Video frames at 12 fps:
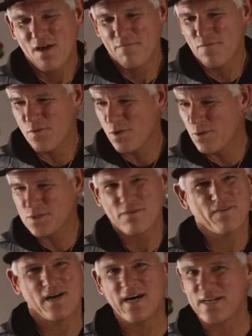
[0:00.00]
for those
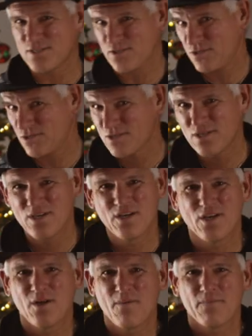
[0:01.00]
of us
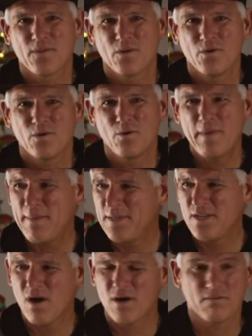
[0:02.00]
who
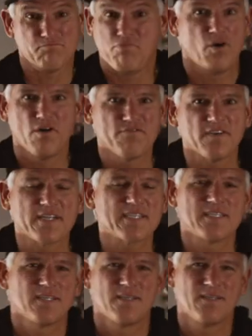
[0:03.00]
maybe aren't
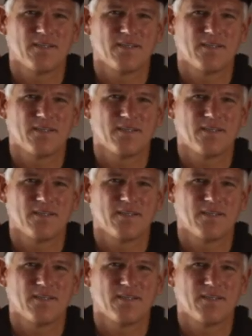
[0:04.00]
perfect,